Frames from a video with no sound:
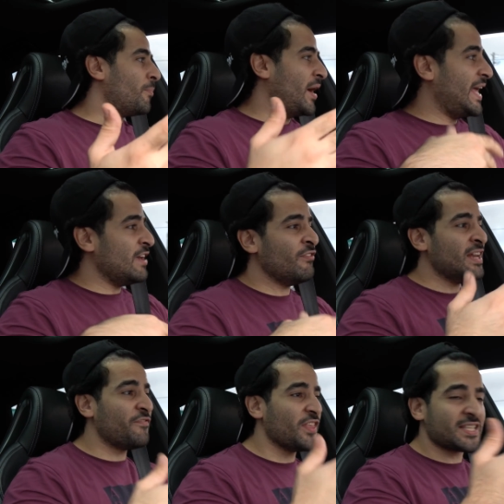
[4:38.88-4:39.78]
But even
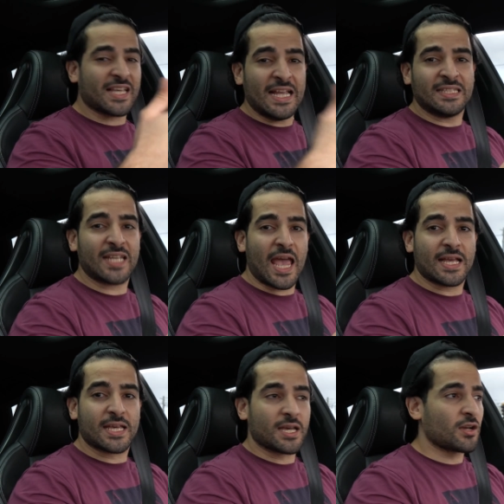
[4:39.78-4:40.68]
if this
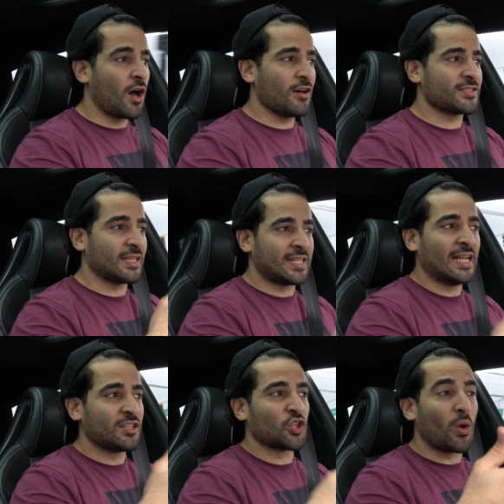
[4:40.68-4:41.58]
intake caused a
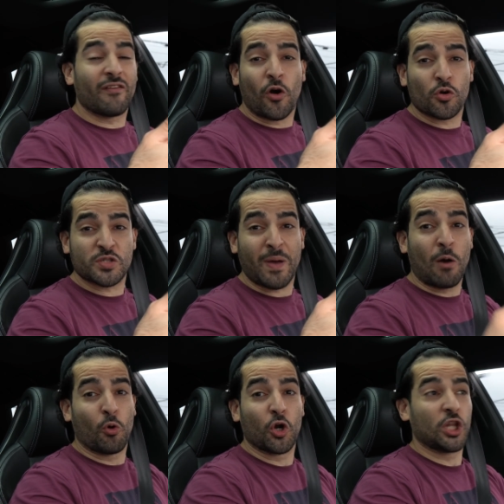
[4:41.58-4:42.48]
10 to 12
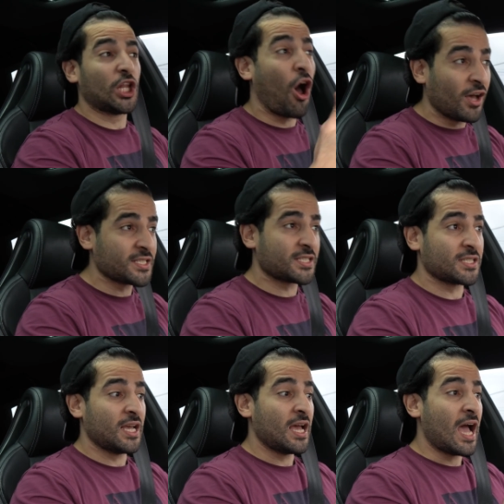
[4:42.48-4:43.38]
horsepower loss,
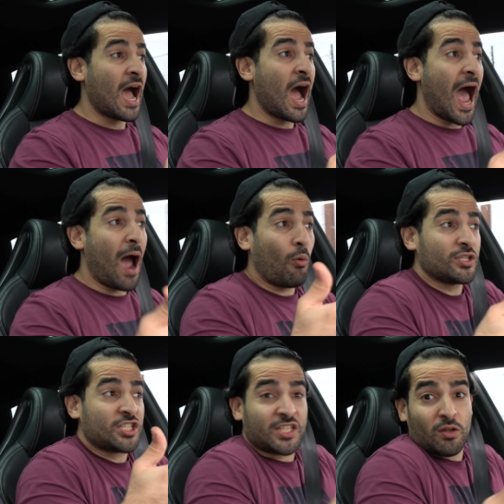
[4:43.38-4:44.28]
I
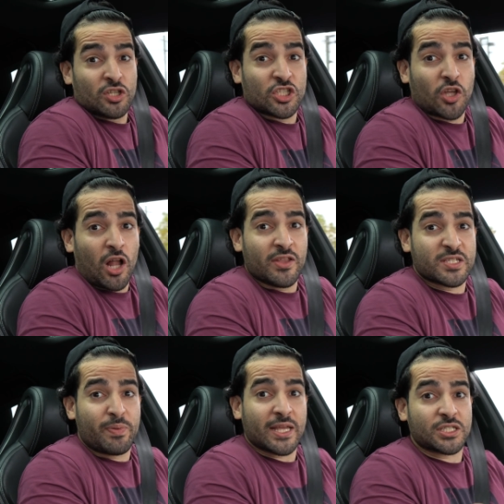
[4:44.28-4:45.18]
would still install
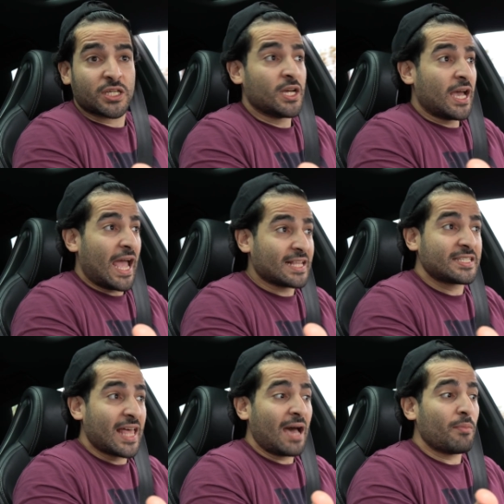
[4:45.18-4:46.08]
this bitch. It's
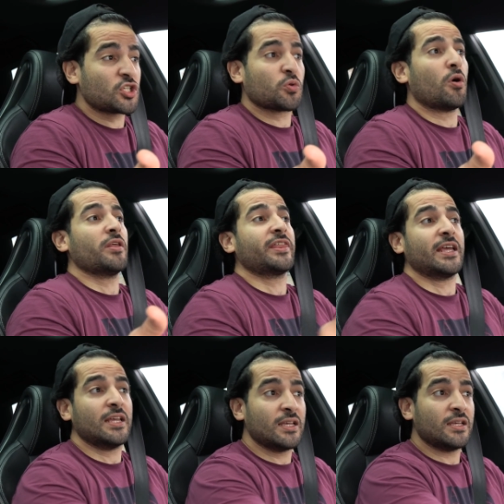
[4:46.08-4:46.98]
that much worth it.